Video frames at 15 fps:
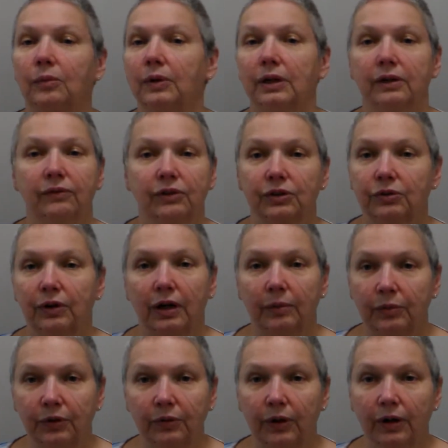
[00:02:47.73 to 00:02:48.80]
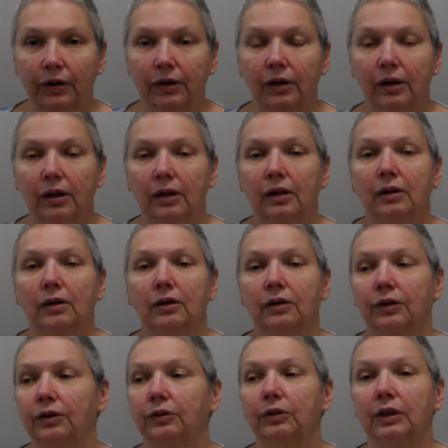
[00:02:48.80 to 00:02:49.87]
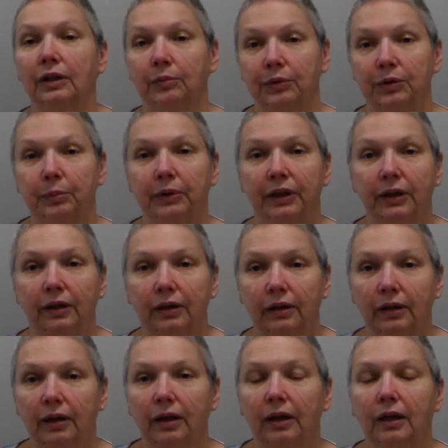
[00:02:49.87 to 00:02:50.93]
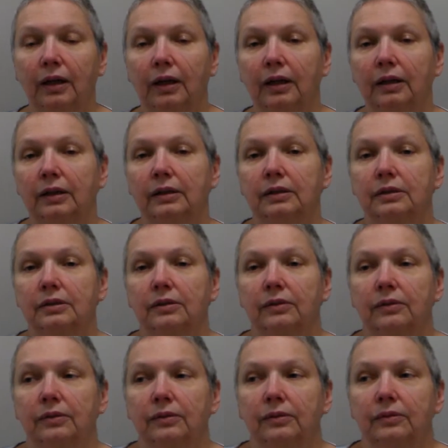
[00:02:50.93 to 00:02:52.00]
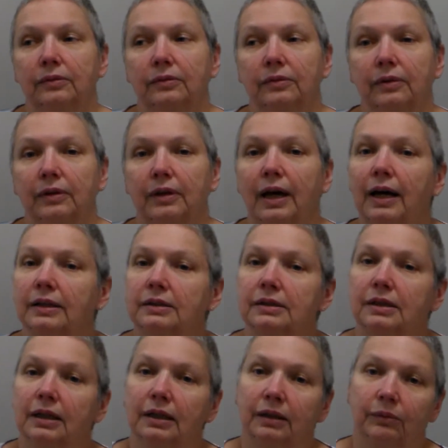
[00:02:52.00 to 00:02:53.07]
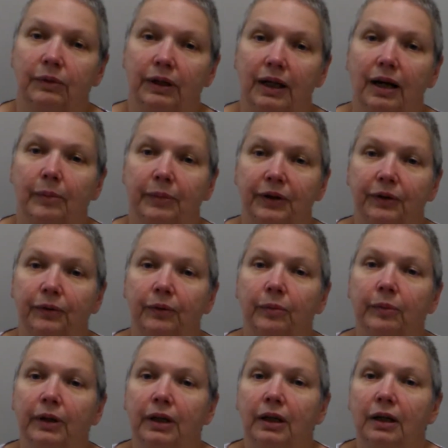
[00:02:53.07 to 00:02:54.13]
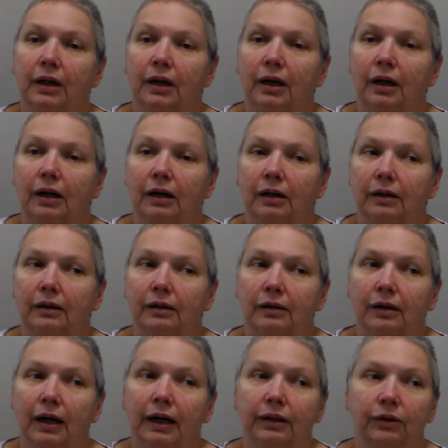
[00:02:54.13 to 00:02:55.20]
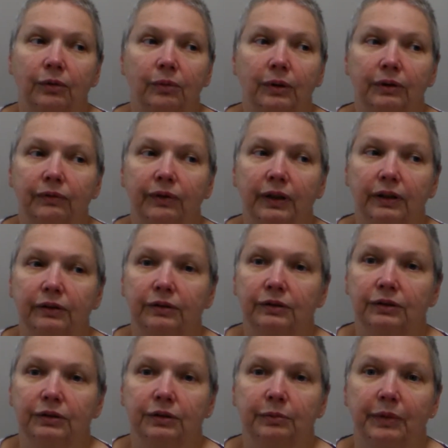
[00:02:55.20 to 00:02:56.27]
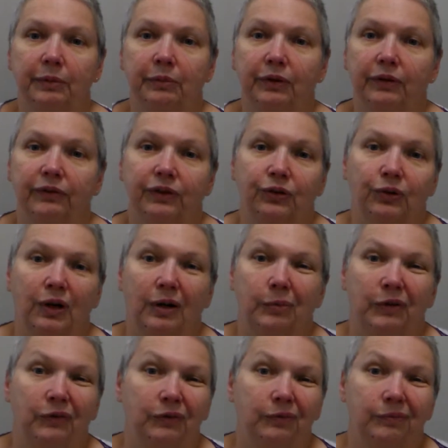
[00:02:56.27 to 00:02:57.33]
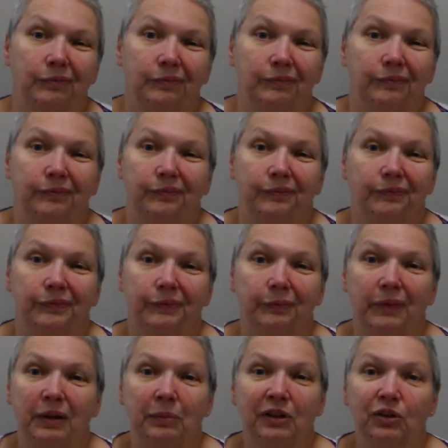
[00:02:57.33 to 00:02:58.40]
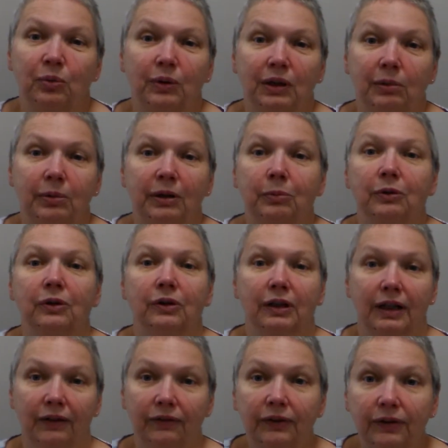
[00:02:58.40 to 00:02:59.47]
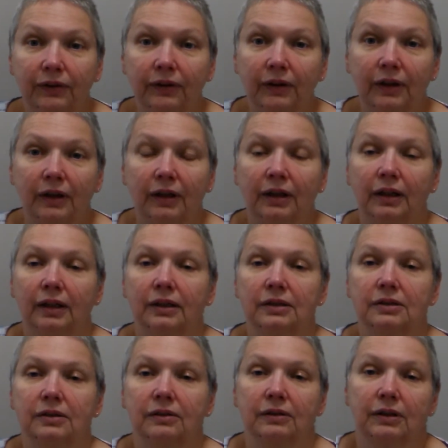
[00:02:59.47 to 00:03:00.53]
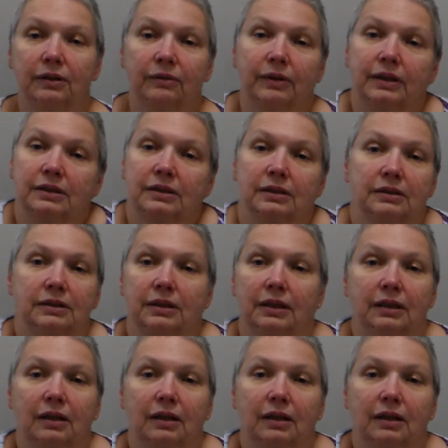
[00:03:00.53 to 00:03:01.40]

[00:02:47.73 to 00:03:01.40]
whatever tribe you are, or you claim to be. And so that's kind of what happened to them. I know one fellow who's a member of a tribe of maybe 20 people are left, and so the U.S. doesn't